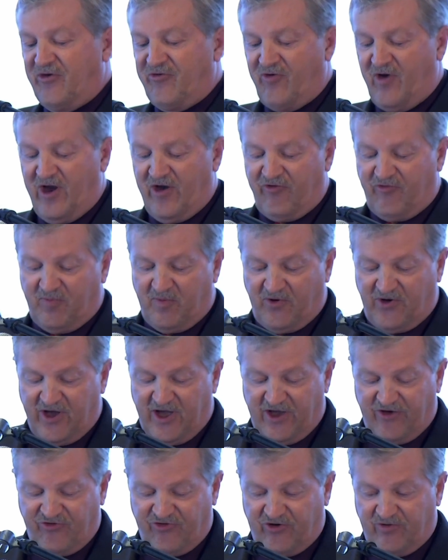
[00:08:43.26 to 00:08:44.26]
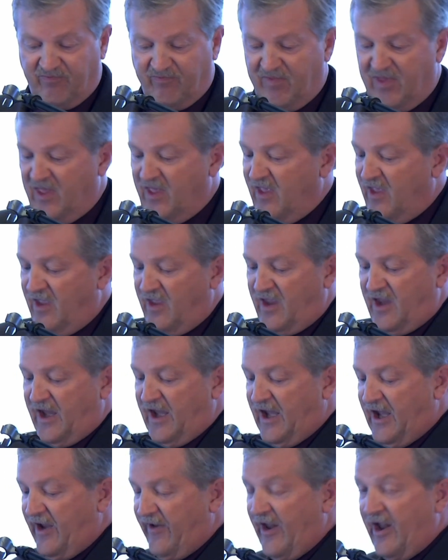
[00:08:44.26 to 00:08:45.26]
in transportation.
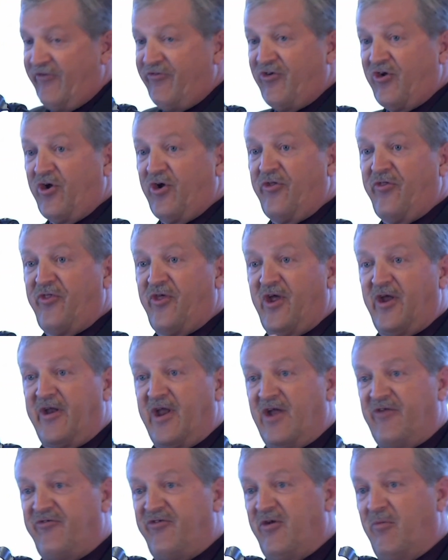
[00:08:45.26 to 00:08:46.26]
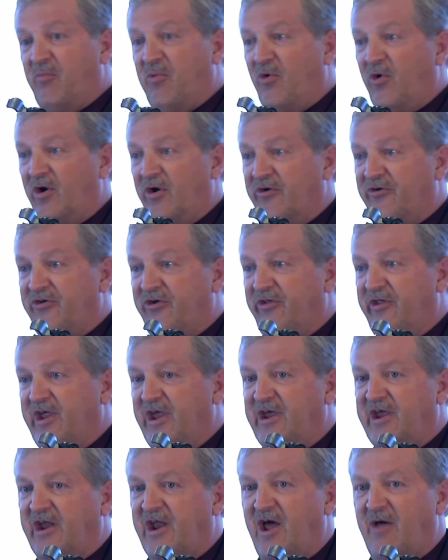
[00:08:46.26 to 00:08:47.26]
And that's a good thing. That's important to the
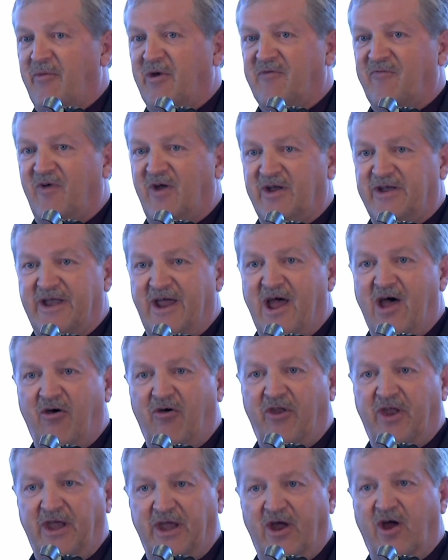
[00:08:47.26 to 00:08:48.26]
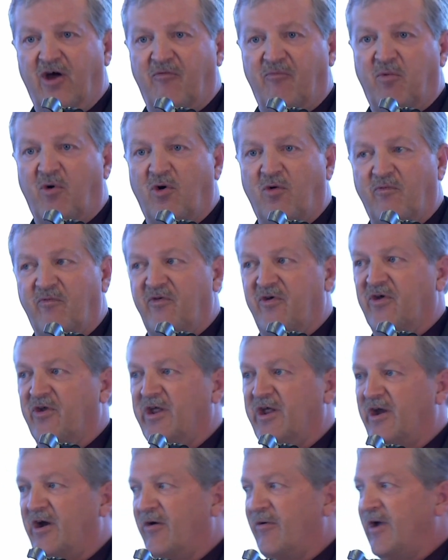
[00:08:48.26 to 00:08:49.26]
economic vitality of Broomfield
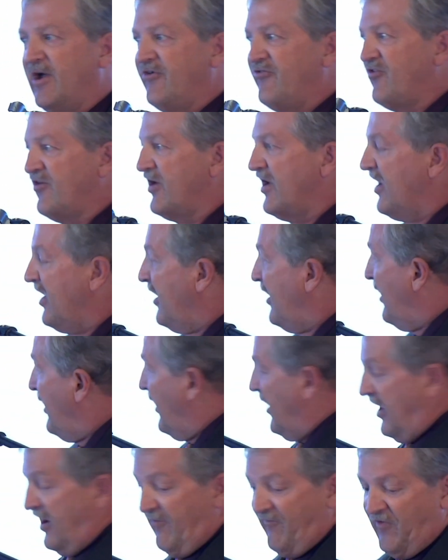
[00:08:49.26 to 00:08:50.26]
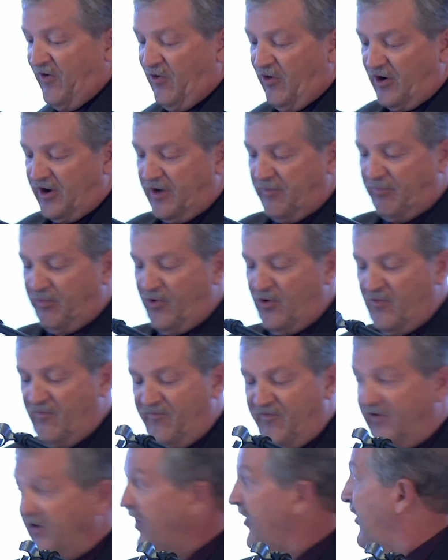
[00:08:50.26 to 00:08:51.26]
and our region. If you look at
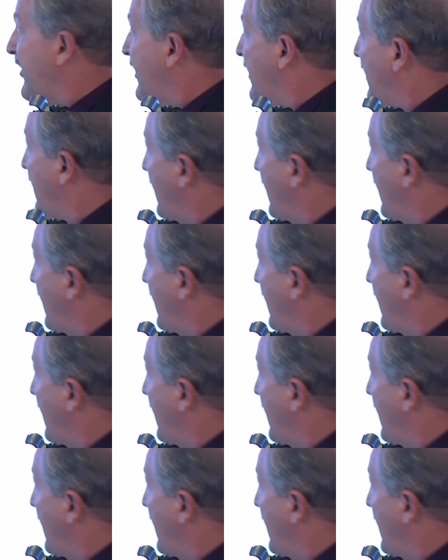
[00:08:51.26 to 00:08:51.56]
Broomfield,